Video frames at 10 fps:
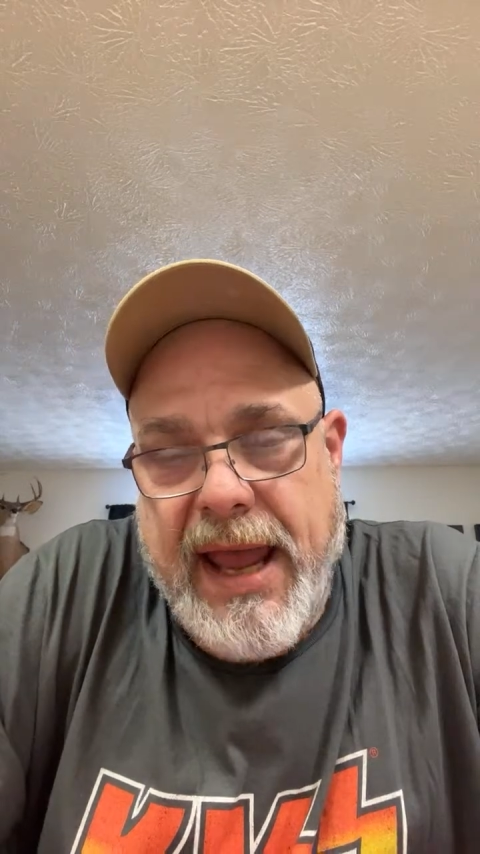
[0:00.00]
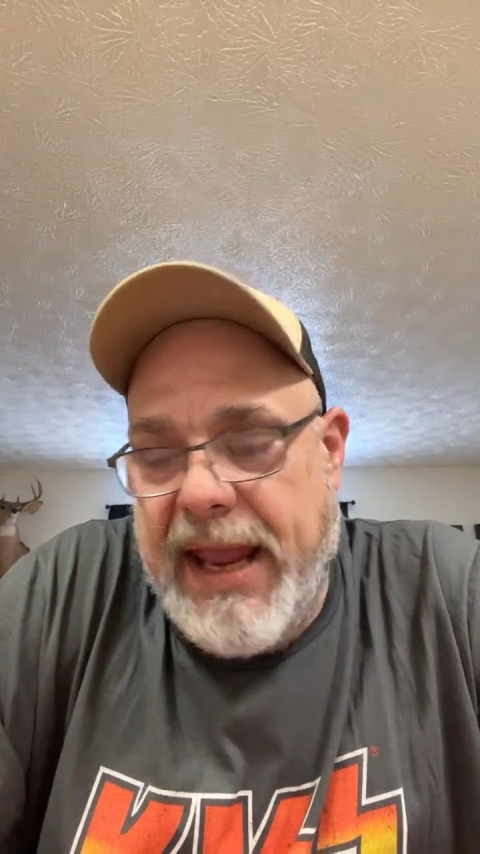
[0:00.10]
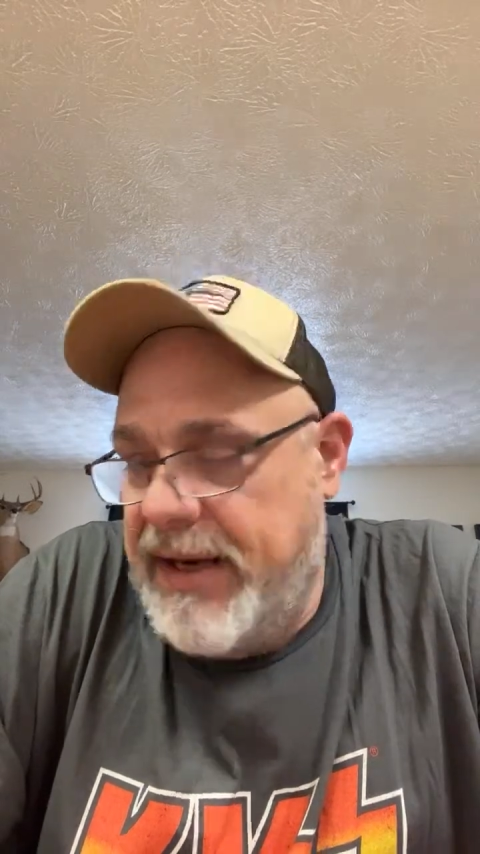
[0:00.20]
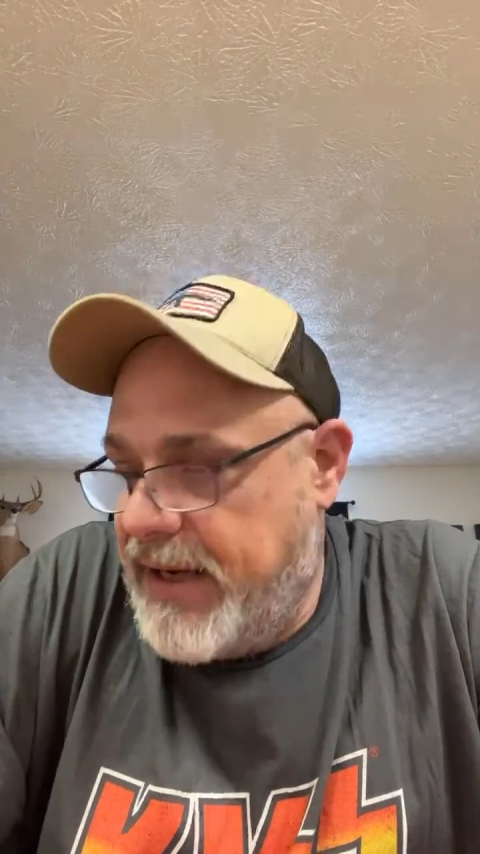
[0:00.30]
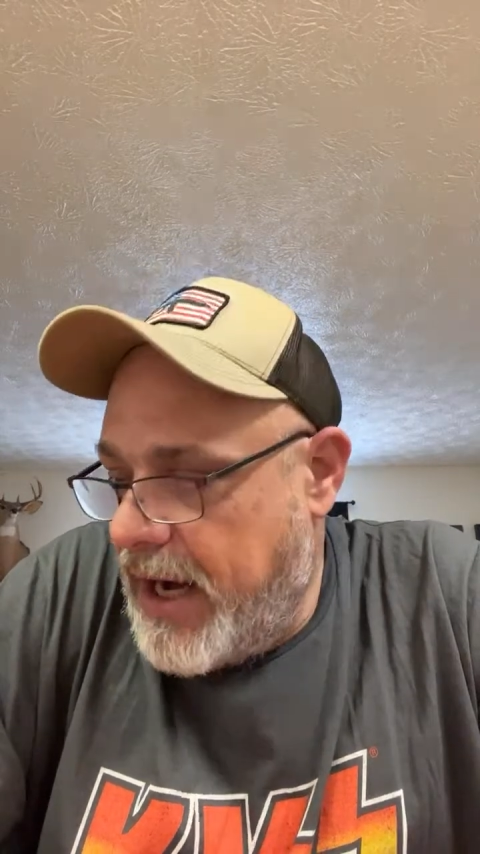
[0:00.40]

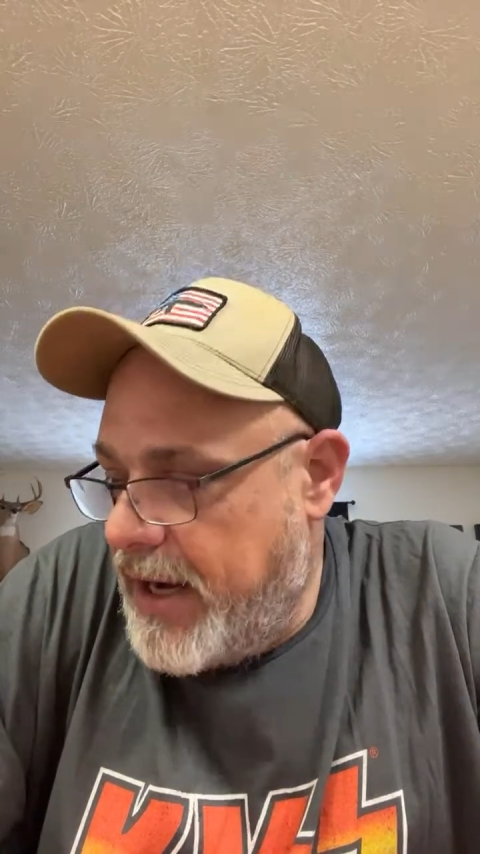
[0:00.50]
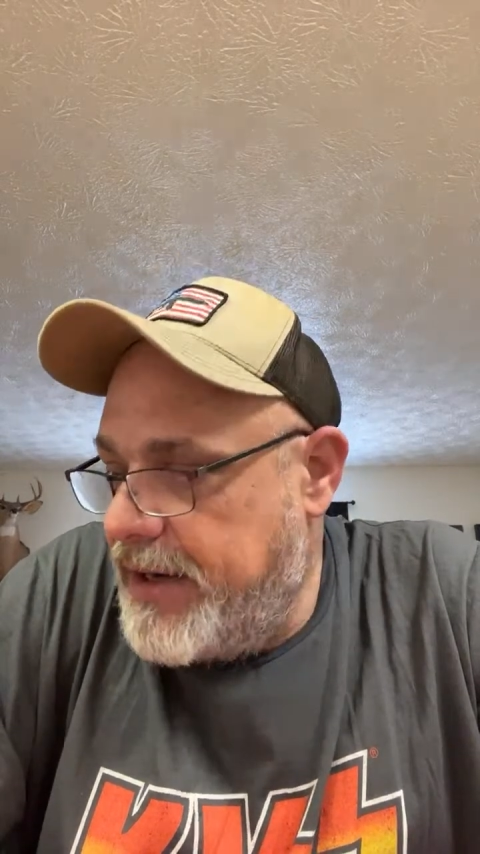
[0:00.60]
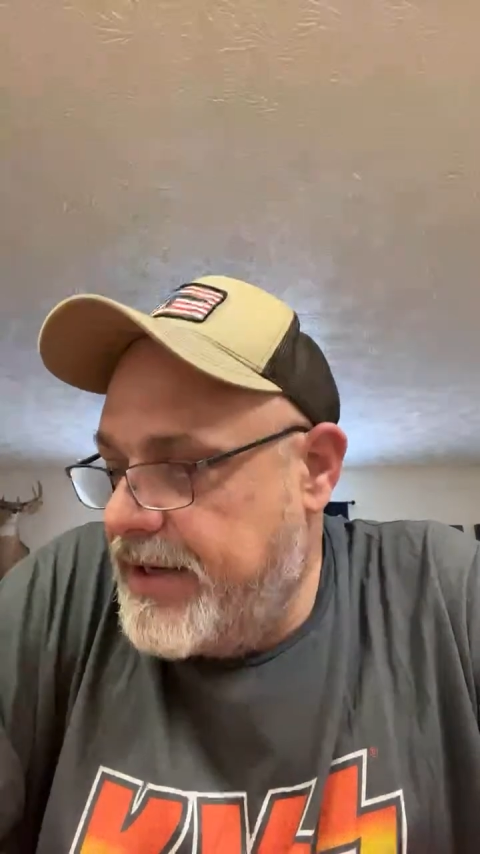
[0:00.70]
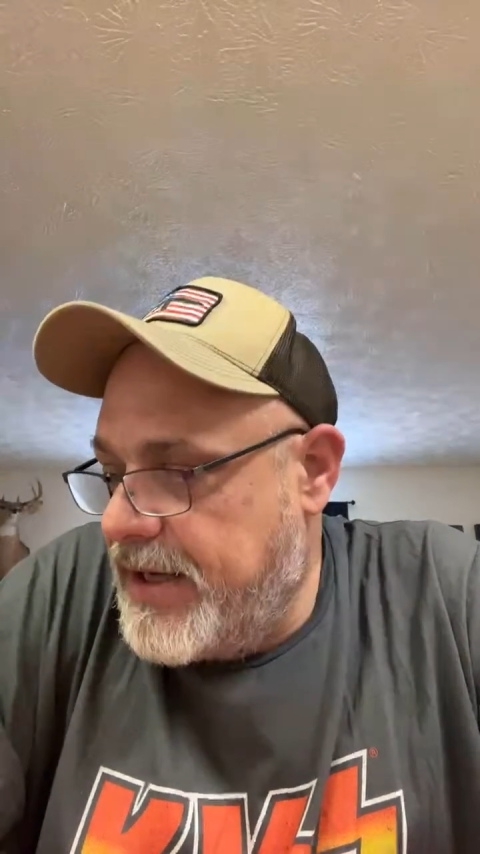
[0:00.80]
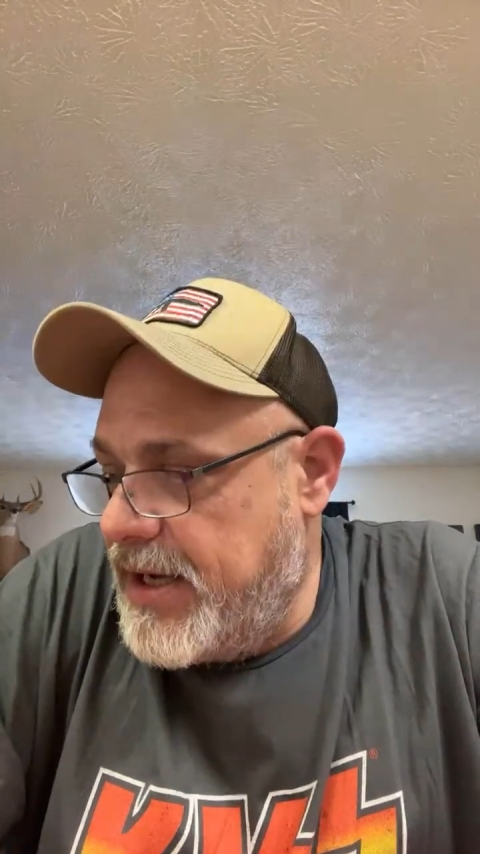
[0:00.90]
in
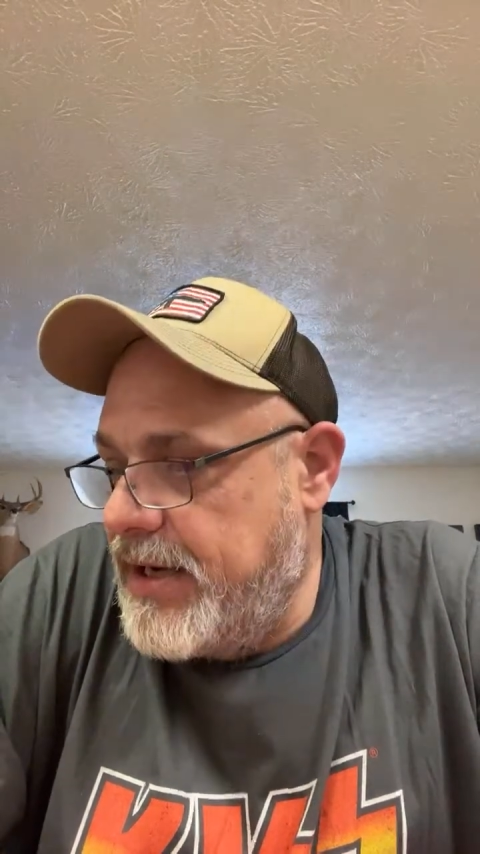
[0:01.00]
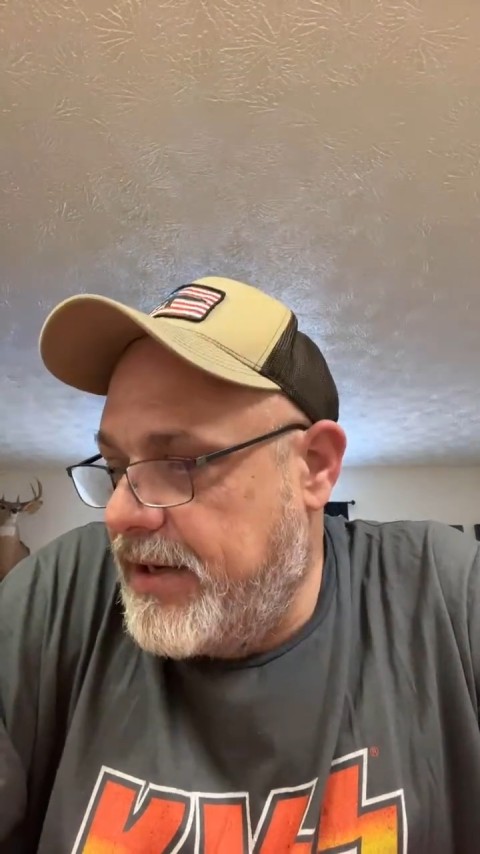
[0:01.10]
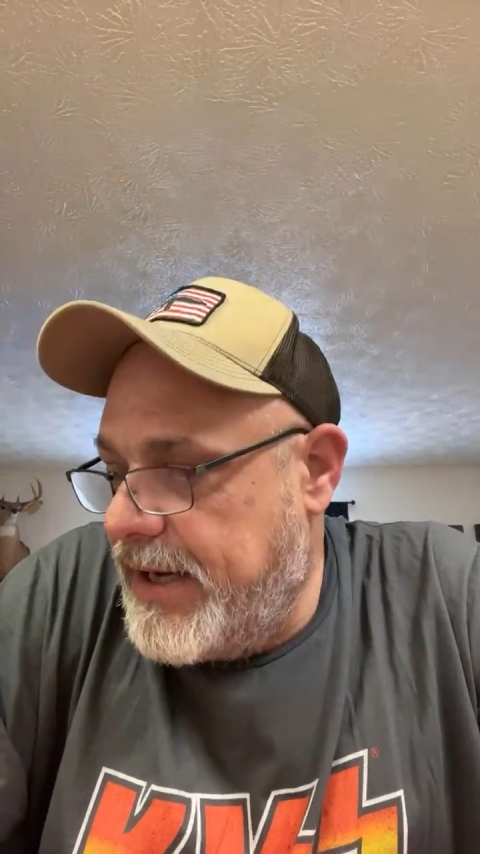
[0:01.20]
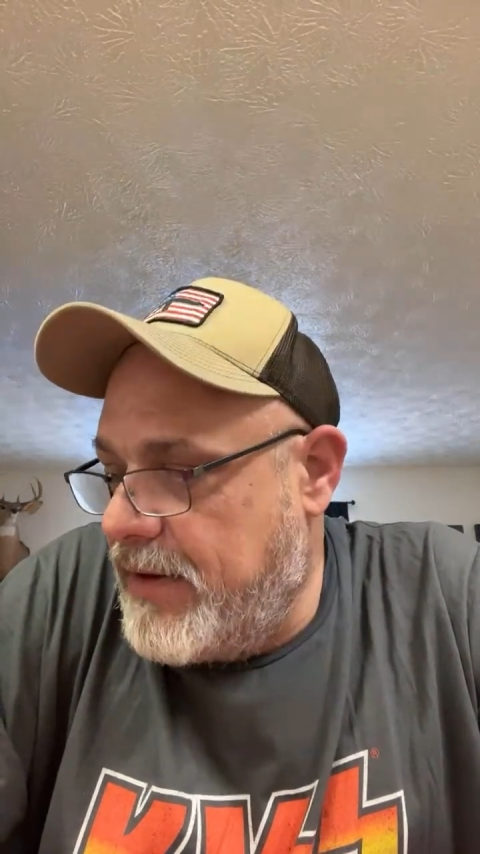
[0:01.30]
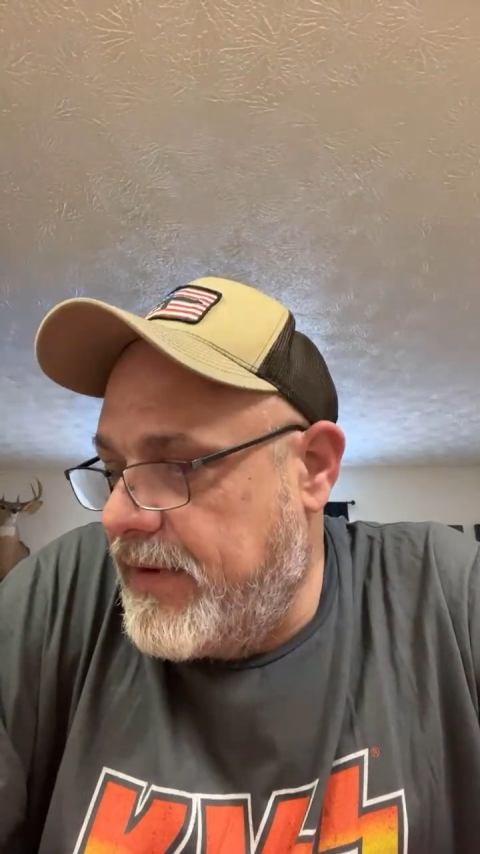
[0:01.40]
carrying a gun
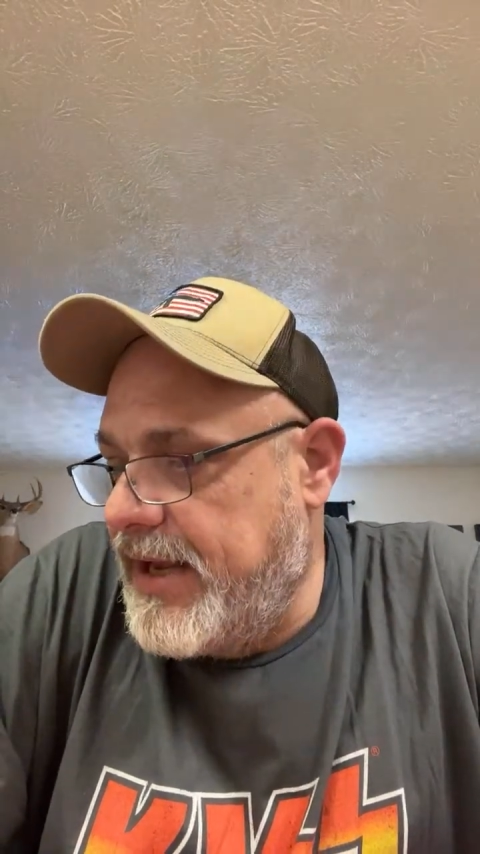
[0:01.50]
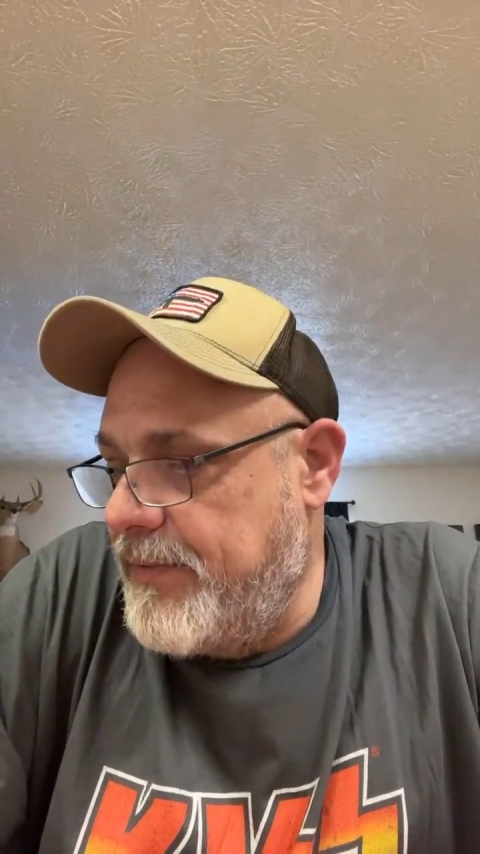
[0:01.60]
legally